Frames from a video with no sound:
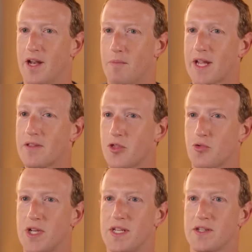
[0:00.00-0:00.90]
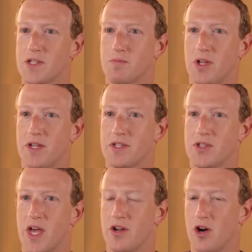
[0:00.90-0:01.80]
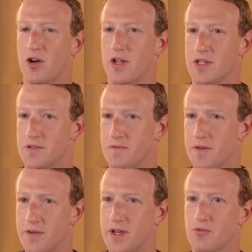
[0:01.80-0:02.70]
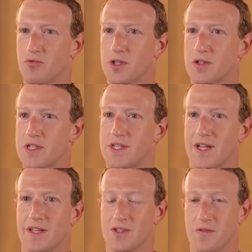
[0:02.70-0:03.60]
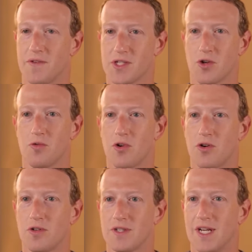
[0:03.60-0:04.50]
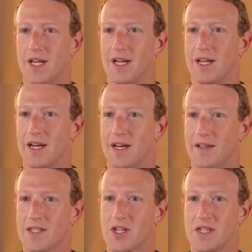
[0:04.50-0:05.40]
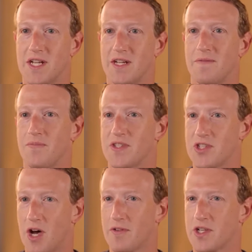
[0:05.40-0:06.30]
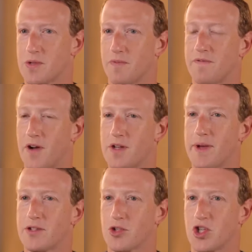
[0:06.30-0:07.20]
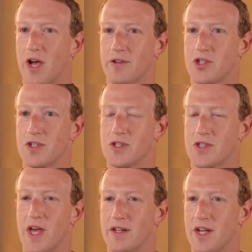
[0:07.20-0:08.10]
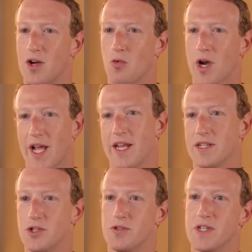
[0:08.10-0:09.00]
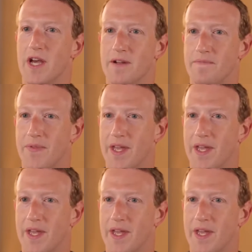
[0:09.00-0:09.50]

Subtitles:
Now, making 3D displays that are as vivid and realistic as the physical world, it's going to take solving some fundamental challenges that we're going to get into today.